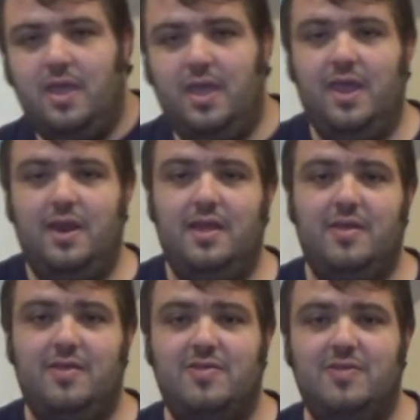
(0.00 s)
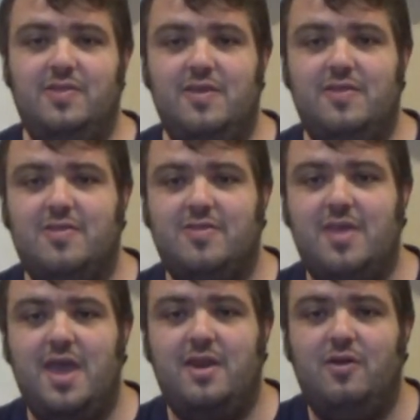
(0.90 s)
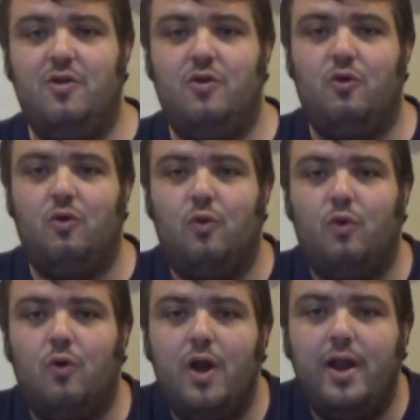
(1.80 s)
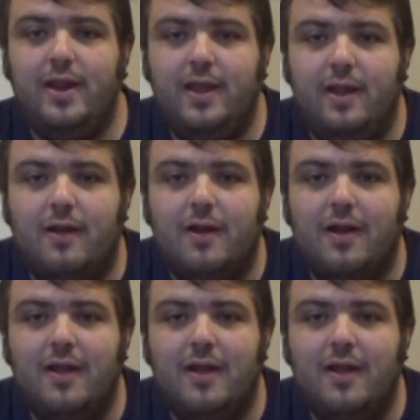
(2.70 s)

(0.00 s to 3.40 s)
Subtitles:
It is this set right here.